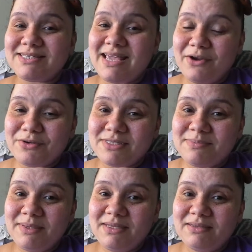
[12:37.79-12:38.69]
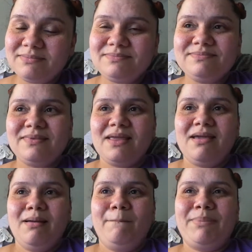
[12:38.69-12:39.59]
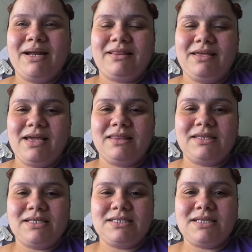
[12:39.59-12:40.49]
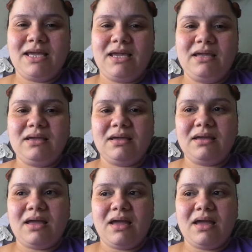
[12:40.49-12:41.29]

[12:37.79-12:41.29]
scares me. But at the end of the day,